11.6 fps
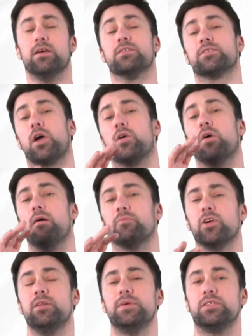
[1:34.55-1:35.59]
So I'm
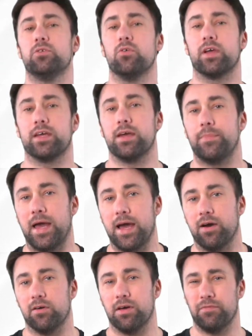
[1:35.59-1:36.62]
going to be talking
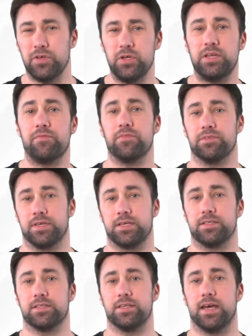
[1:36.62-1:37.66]
about a few different
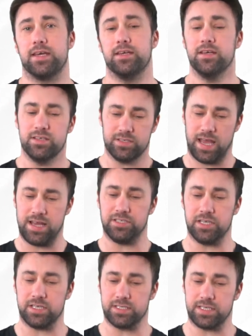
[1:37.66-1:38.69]
things today. So as
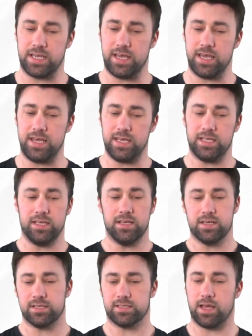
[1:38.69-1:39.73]
you can see here,
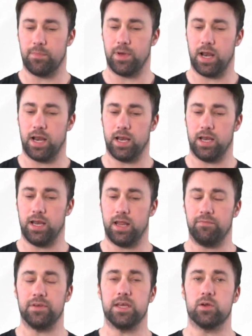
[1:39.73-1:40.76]
some
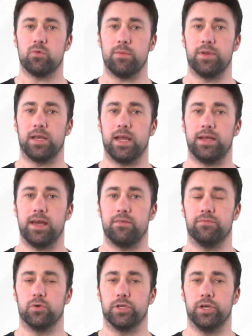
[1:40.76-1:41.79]
lovely equipment laid
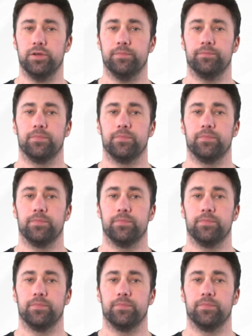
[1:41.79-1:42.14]
out for you.